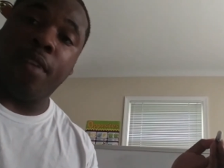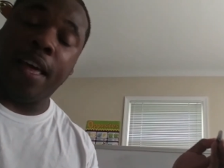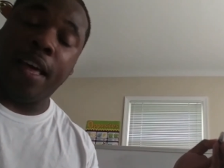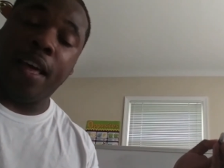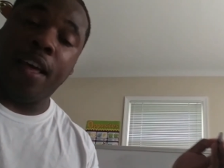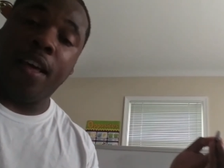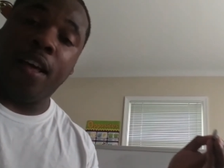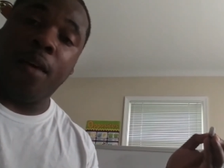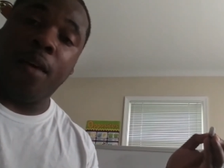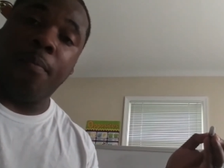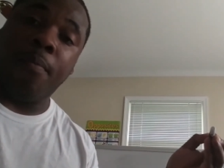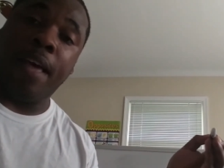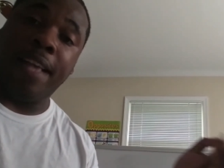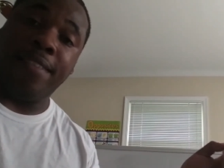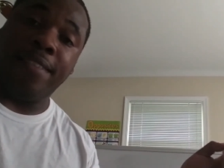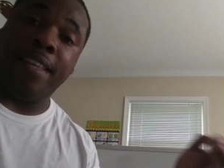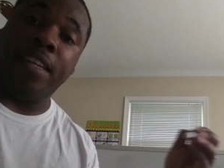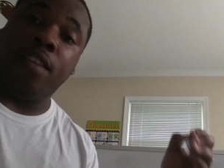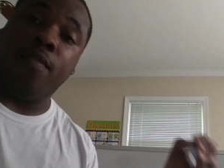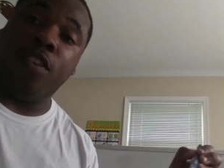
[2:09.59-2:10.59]
um, as
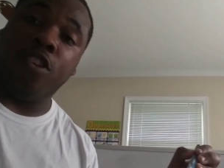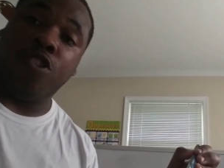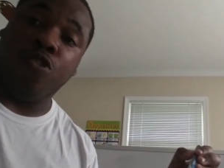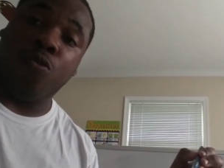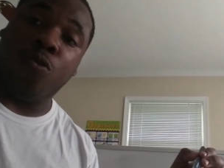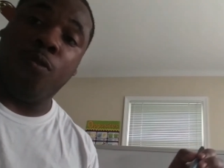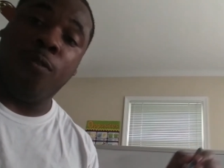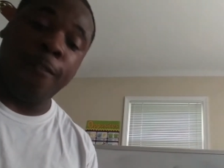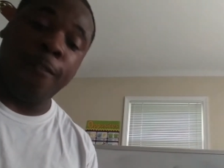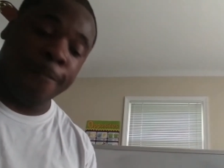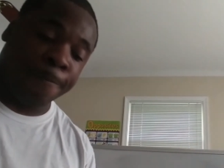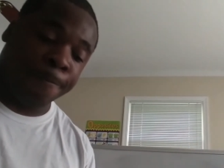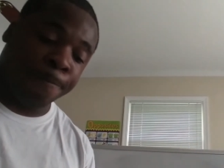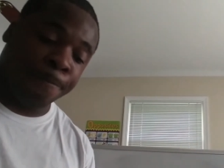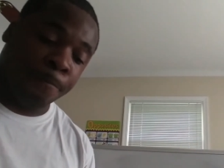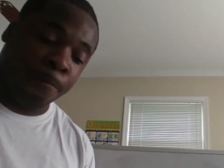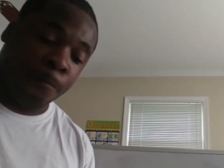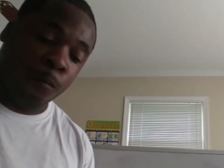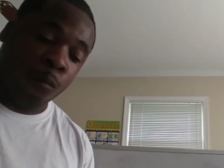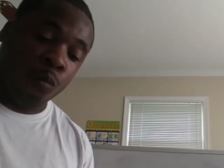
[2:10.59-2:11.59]
an individual.
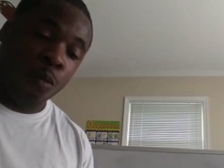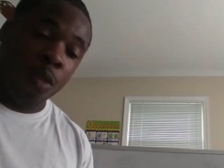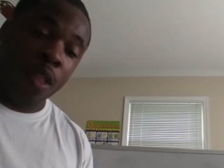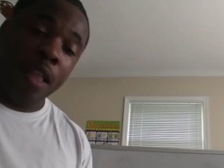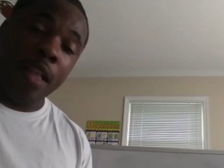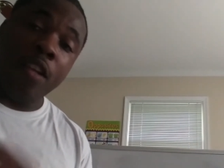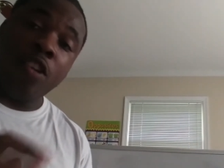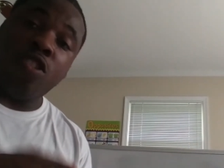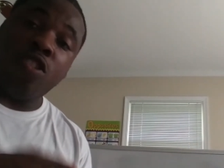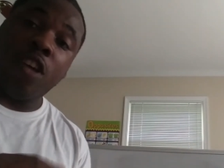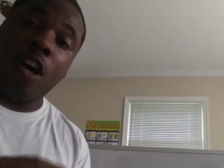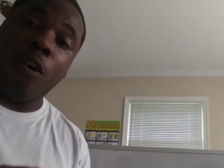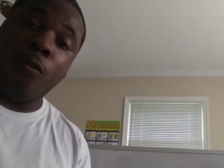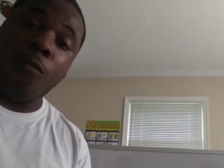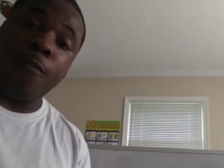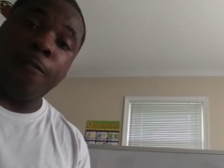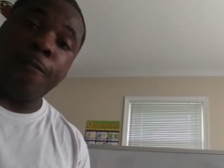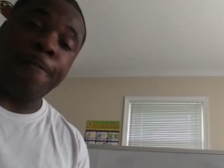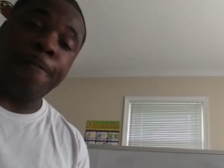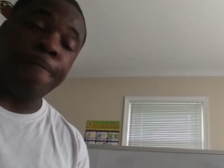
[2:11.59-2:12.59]
So,